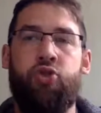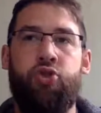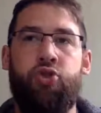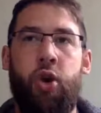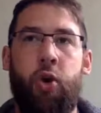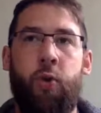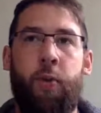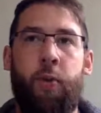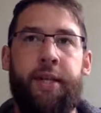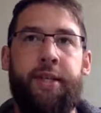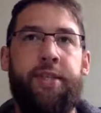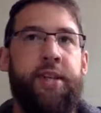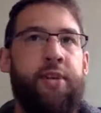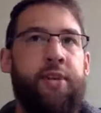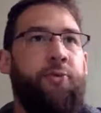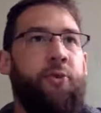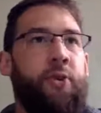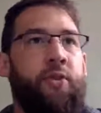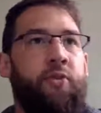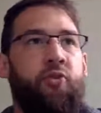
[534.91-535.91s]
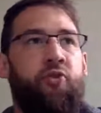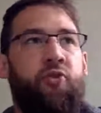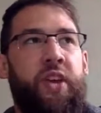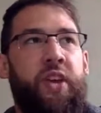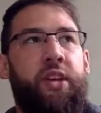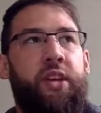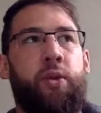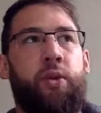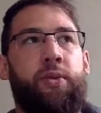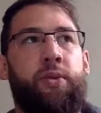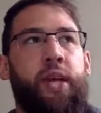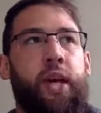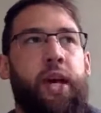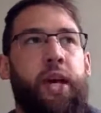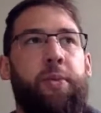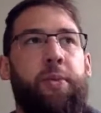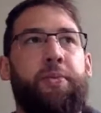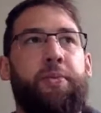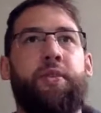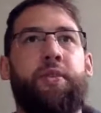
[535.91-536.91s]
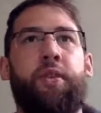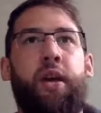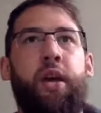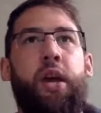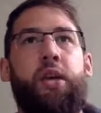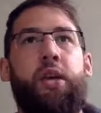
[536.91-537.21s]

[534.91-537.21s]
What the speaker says: showing different phenotypes